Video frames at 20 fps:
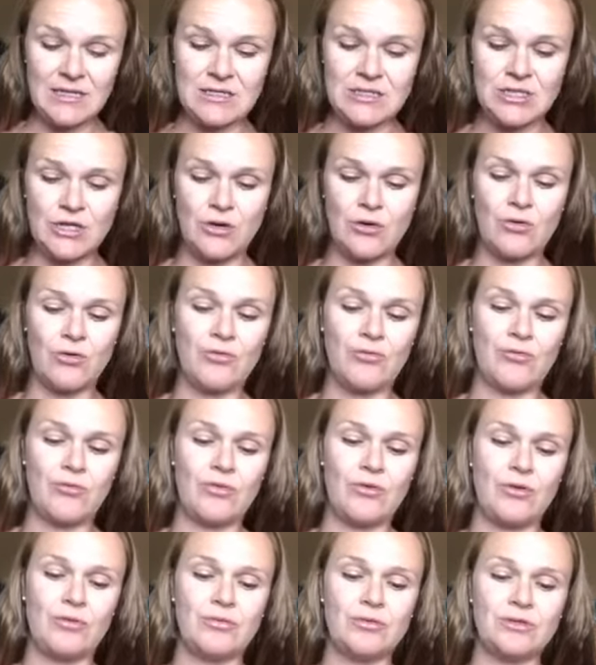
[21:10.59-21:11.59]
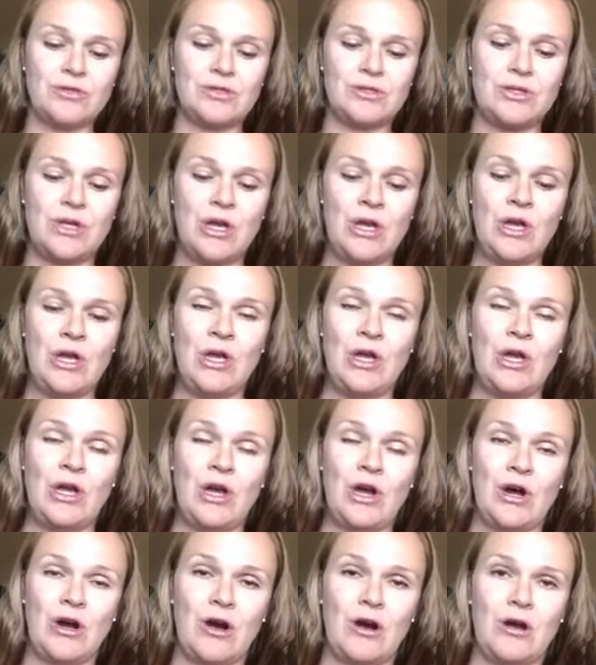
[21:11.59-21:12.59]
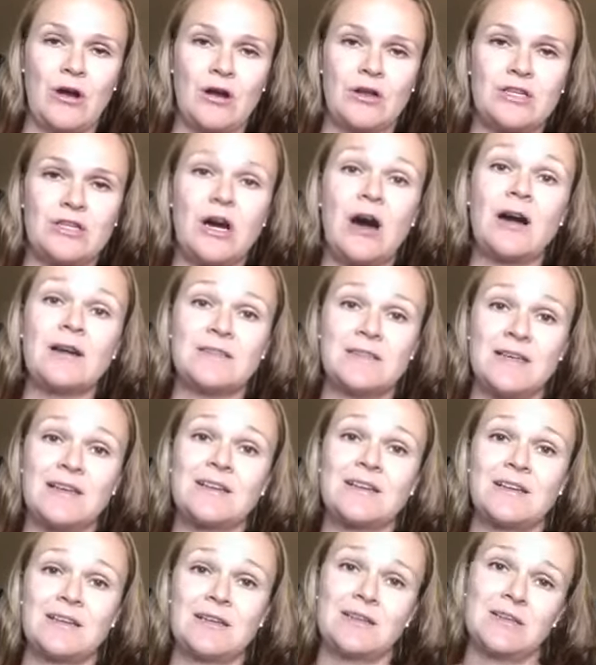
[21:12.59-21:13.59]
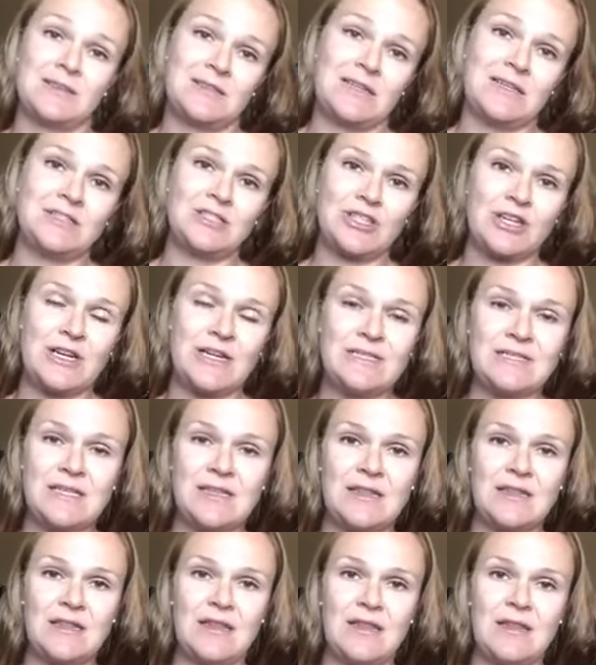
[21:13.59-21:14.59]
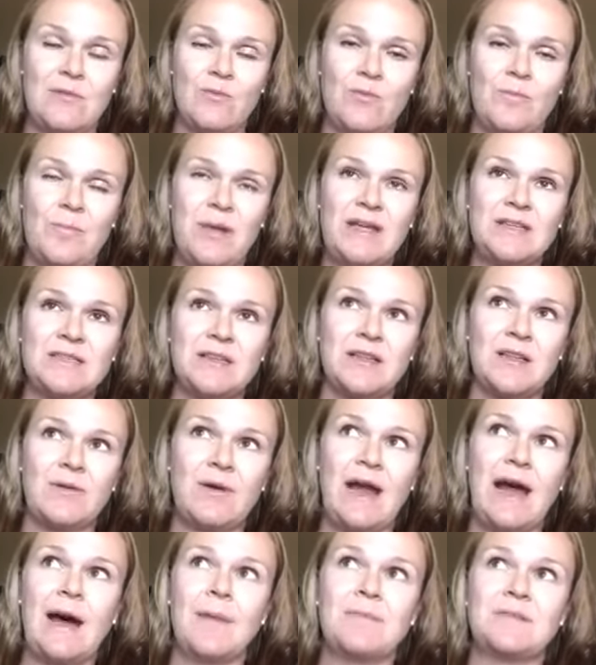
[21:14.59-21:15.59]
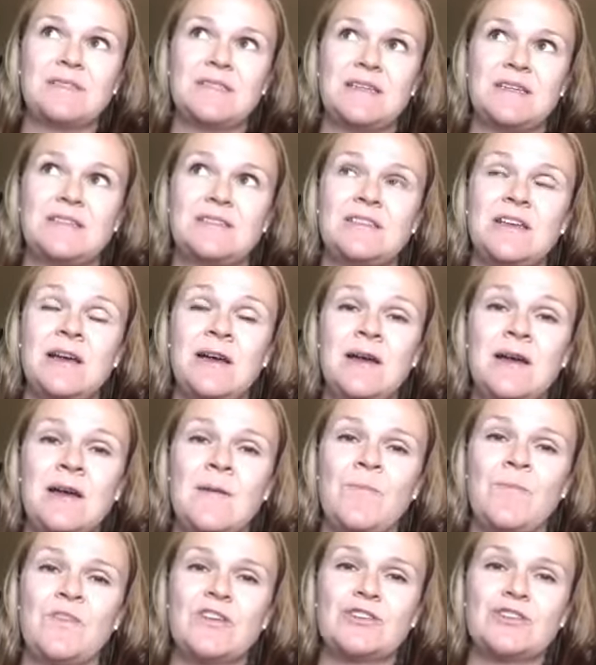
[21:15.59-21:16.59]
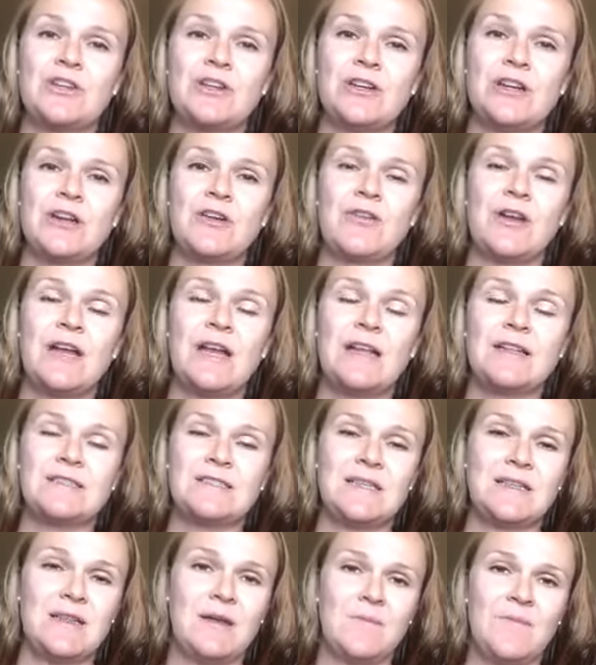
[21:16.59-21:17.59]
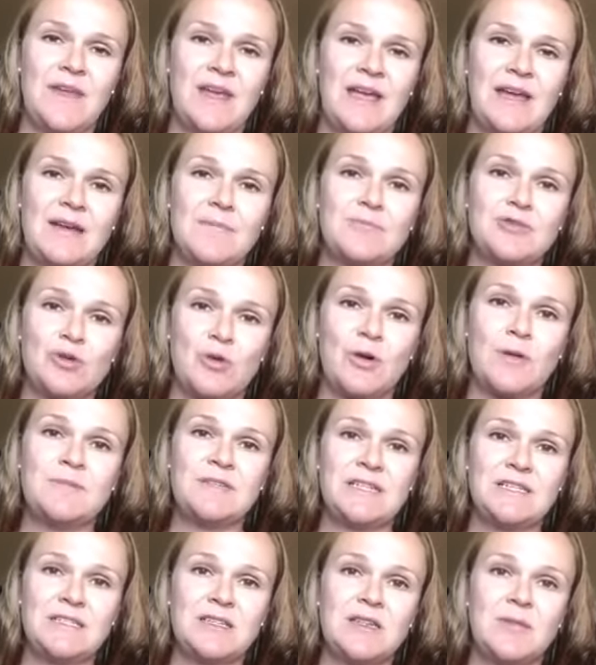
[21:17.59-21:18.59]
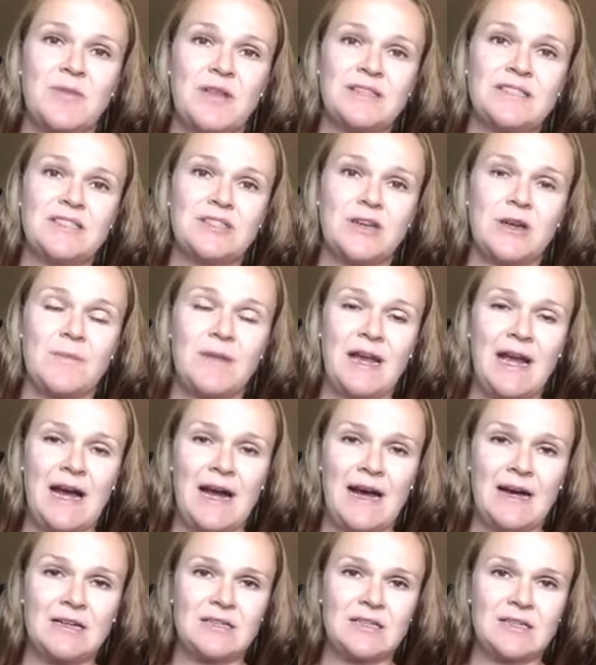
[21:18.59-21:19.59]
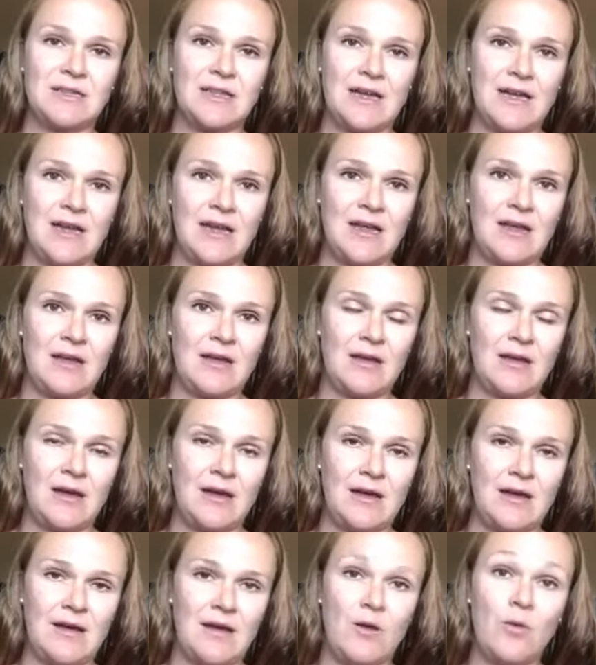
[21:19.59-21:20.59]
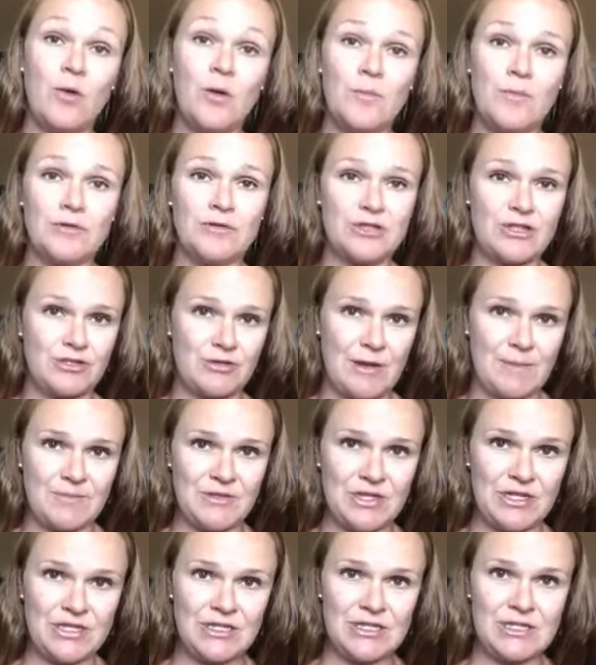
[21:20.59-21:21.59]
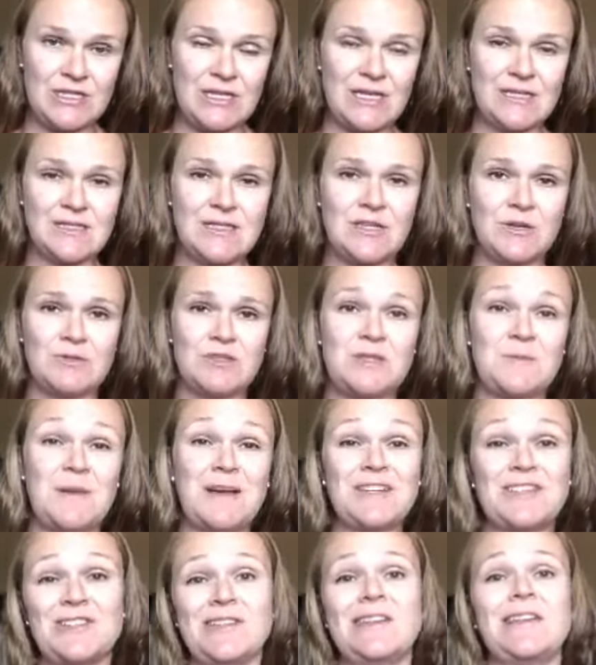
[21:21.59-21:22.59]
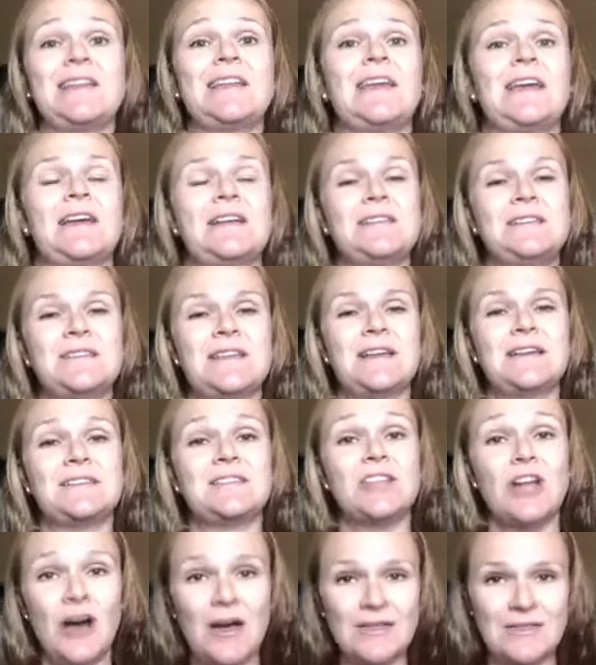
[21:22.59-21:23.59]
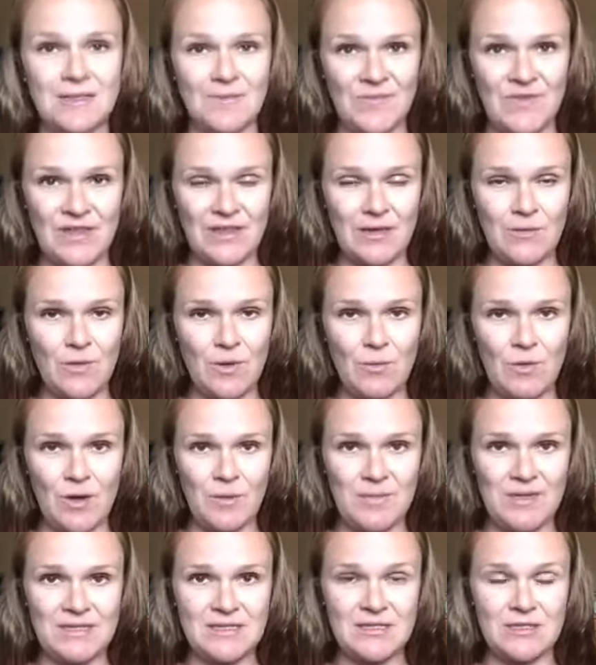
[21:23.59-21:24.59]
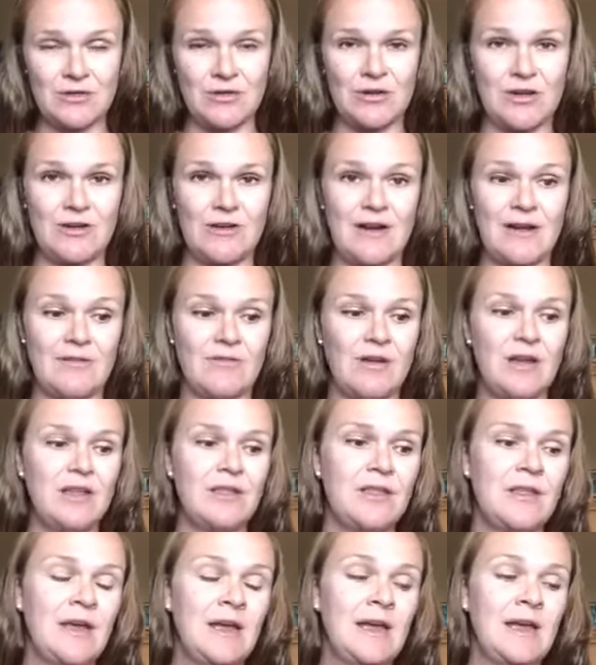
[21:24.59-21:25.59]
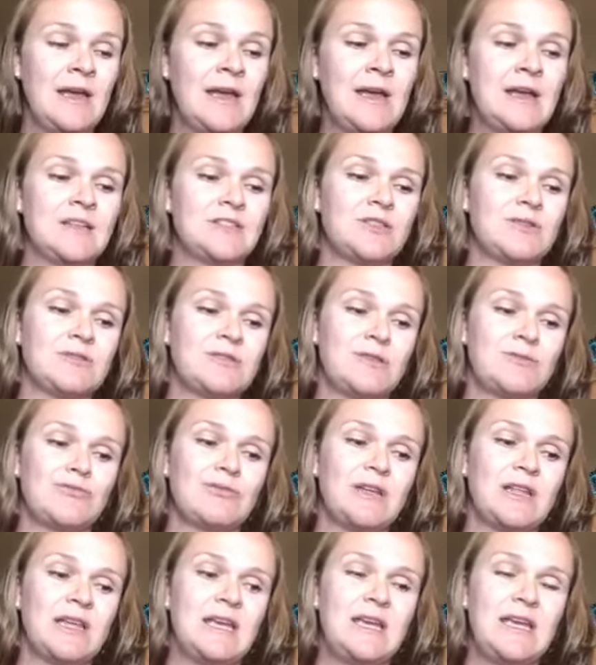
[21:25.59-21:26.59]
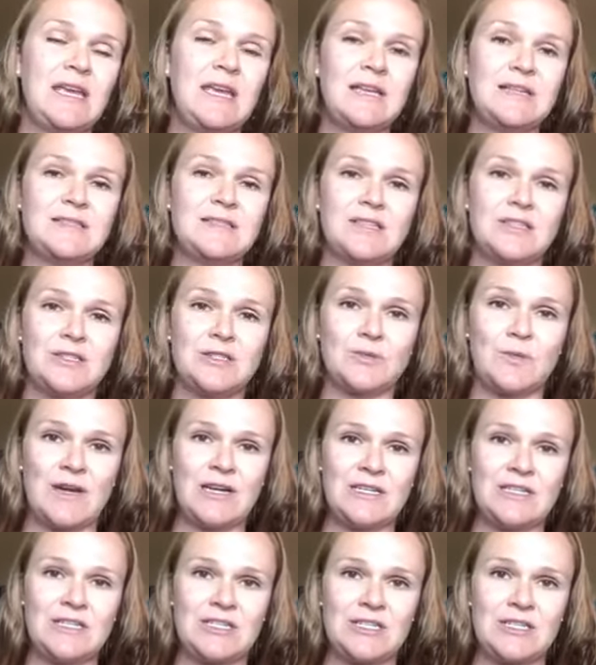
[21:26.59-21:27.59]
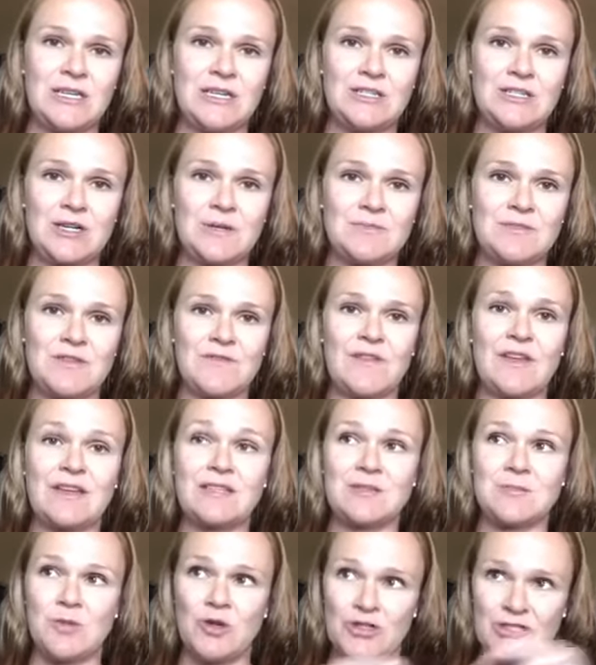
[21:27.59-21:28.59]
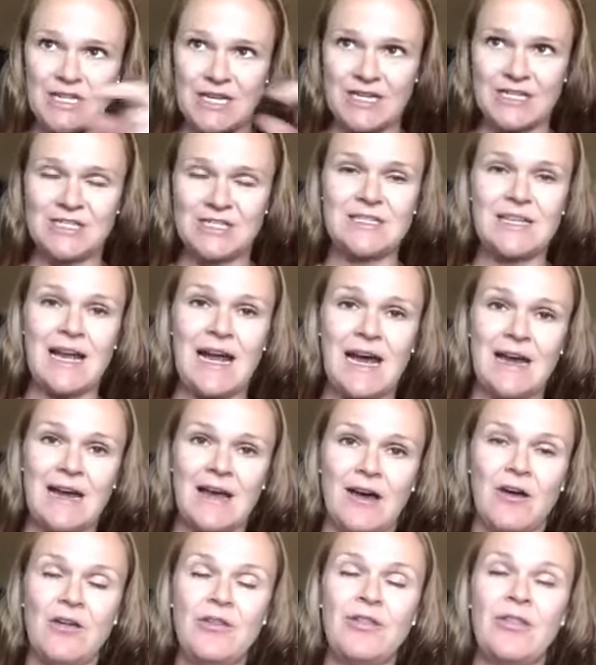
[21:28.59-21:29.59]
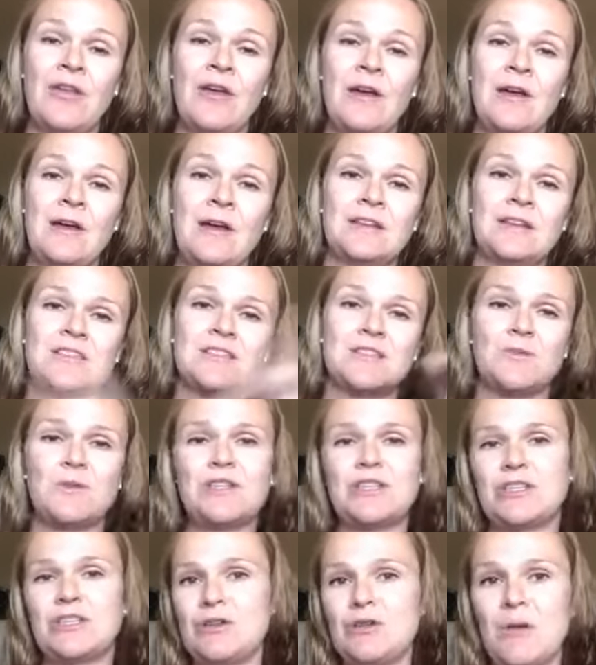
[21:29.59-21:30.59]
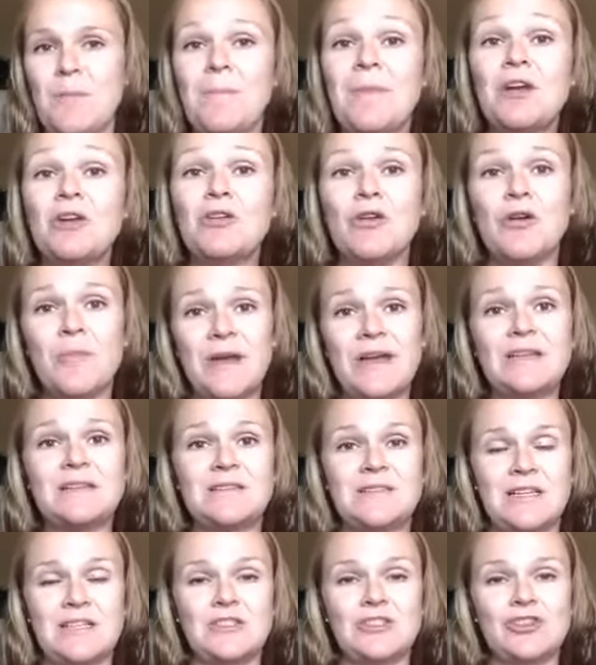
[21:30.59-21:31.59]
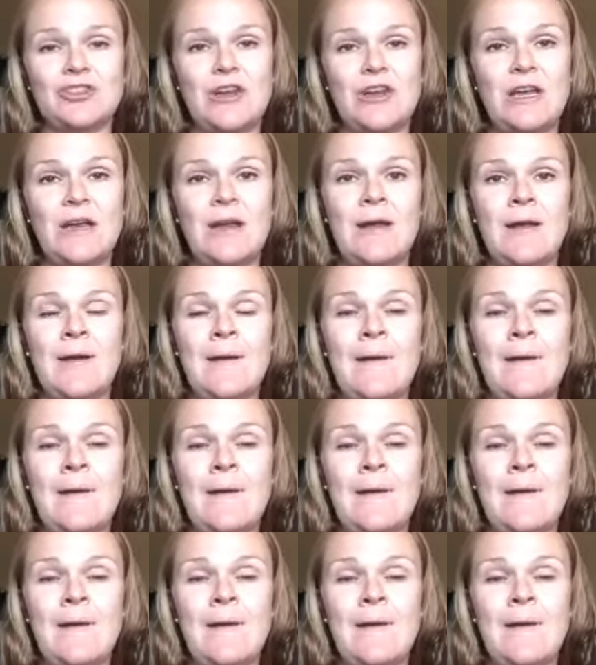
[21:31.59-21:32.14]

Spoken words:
So those are toxic sunscreens, and basically what happens is there's certain ingredients in them that get absorbed into the bloodstream and act like hormone disruptors. And so especially in kids, that is not something that we want to be screwing around with. So it's a really easy switch in terms of like small changes that add health to switch to a mineral-based sunscreen.